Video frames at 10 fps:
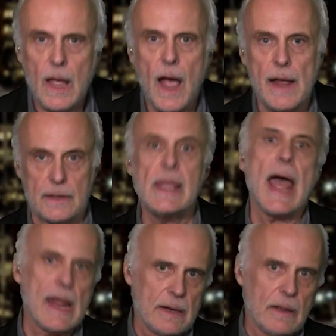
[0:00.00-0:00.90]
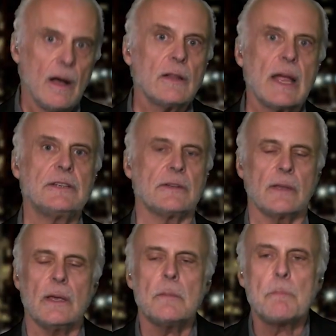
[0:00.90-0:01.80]
And again, allegedly.
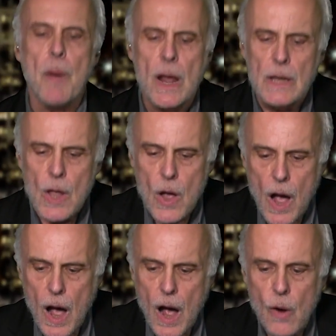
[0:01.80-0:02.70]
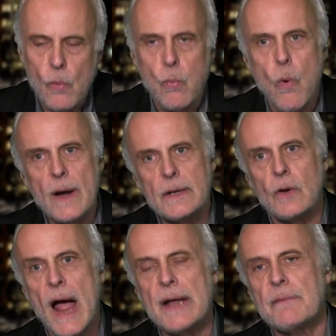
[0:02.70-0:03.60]
But uh, what
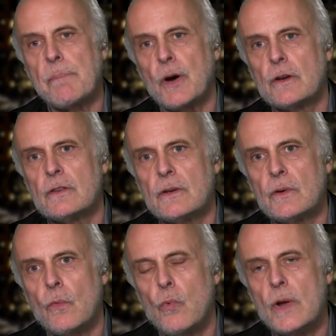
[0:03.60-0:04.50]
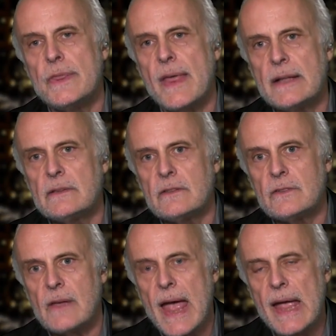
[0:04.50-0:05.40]
kind of person would then
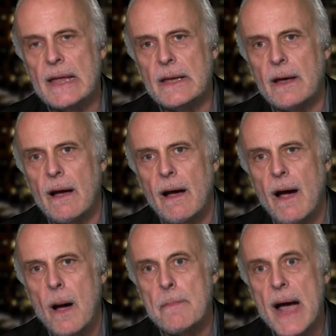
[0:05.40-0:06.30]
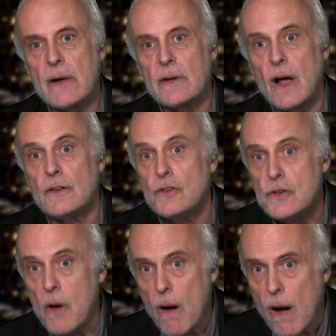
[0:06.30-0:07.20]
say uh, about a
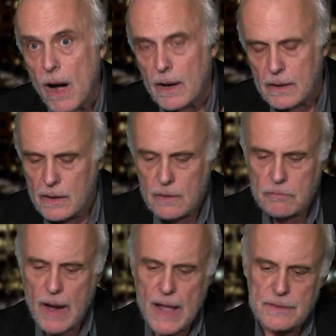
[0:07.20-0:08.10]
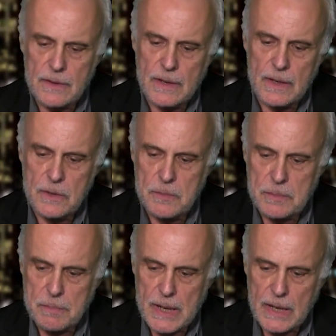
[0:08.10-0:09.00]
dog rather than a
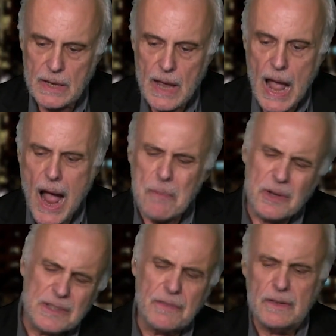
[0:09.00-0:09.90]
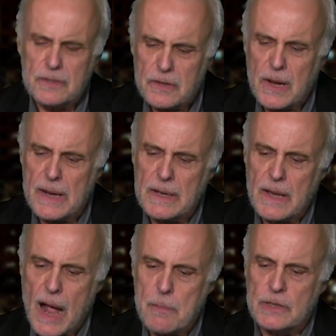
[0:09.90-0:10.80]
human being? How much of us should any,
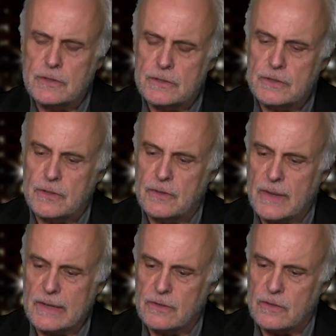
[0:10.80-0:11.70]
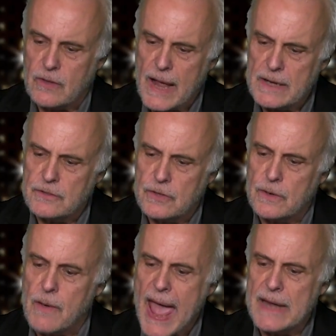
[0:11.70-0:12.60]
how much should in society
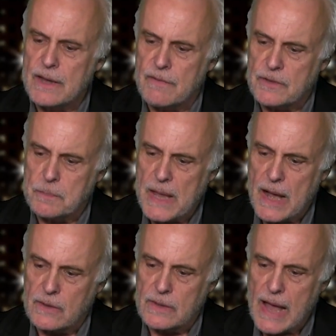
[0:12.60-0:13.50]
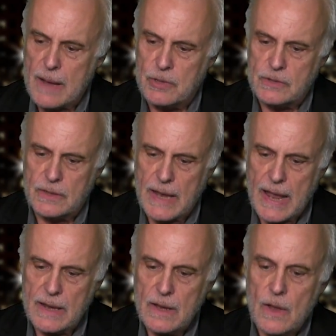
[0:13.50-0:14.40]
should any of us be held liable
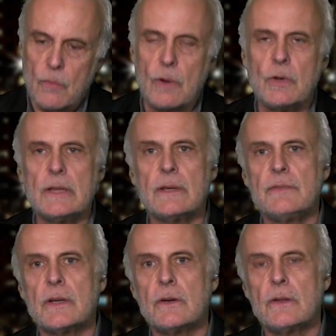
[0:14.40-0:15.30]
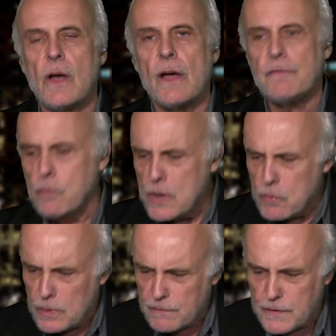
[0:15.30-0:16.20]
today when we lived a good life? We
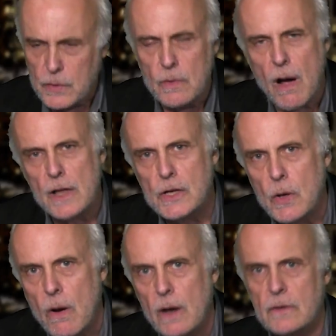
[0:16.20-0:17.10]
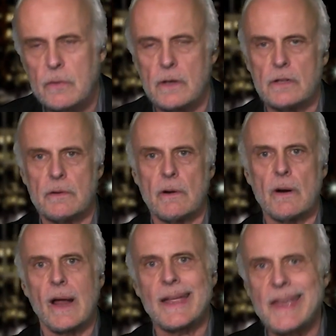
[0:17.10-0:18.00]
would view a dog
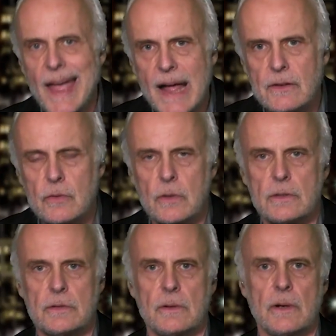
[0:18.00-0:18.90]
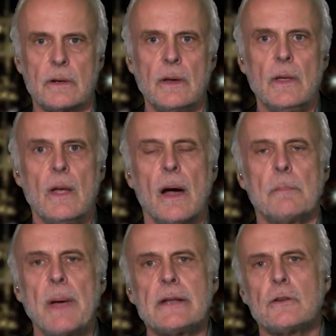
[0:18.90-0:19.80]
torturer, a cat torturer, a
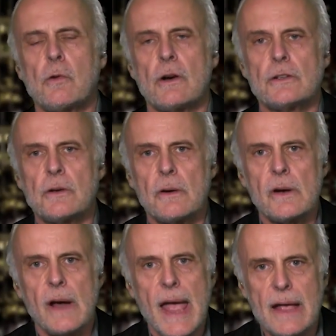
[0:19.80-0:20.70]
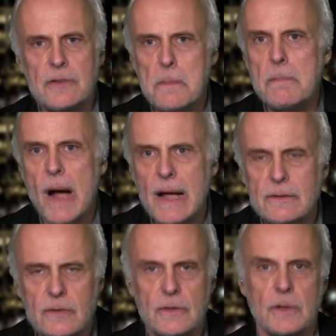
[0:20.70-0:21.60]
pet torturer as a
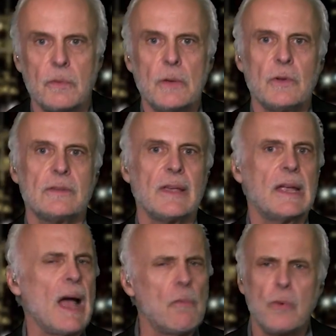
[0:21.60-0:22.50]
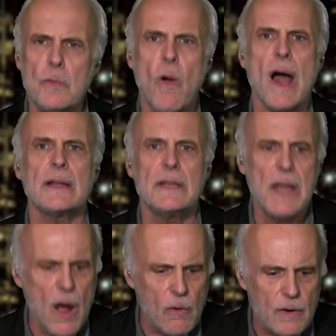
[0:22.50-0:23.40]
monster. We would say, God, we want to
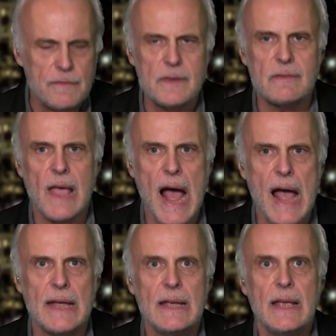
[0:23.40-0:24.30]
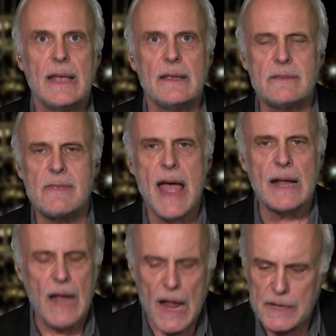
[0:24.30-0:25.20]
know if this guy is that
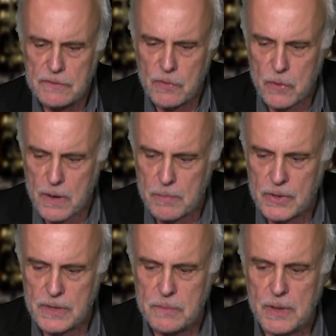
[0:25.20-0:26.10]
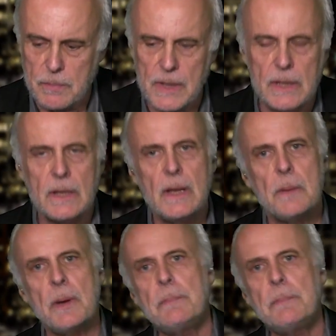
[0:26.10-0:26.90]
kind of horrible human being. But